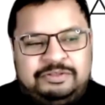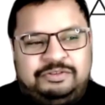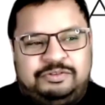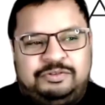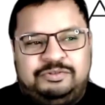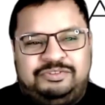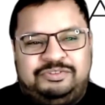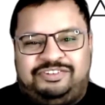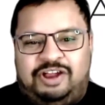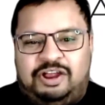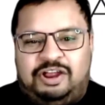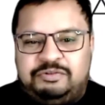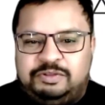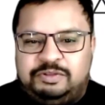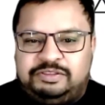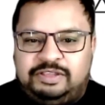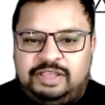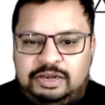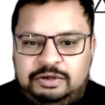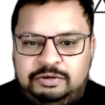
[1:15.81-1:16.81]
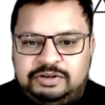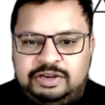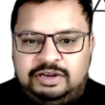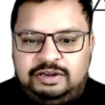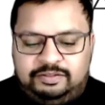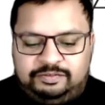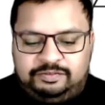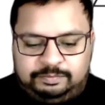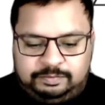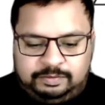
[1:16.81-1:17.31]
to start with, can you tell
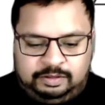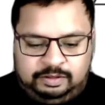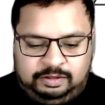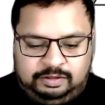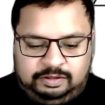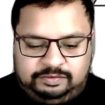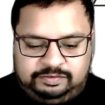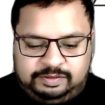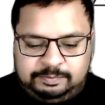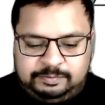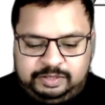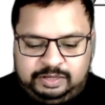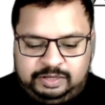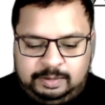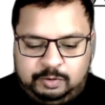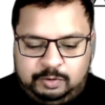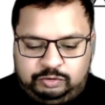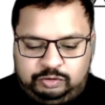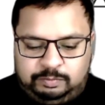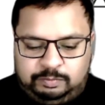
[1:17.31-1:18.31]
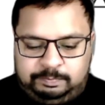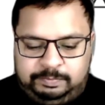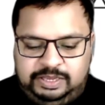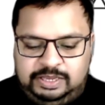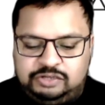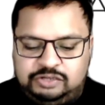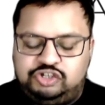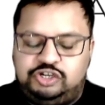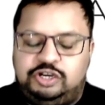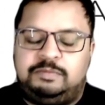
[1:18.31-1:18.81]
us something about your
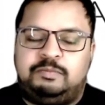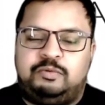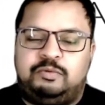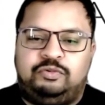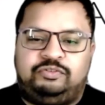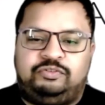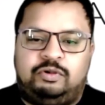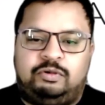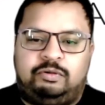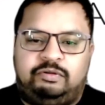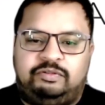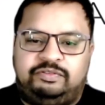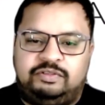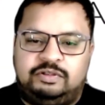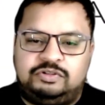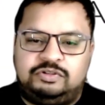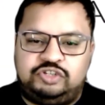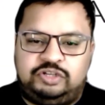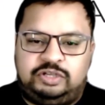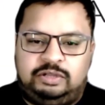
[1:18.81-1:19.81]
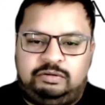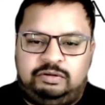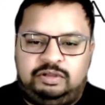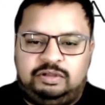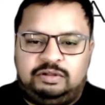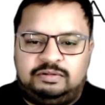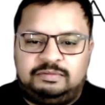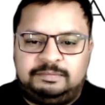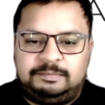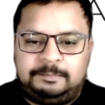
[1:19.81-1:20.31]
PhD and postdoc research
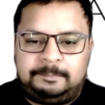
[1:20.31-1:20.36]
career?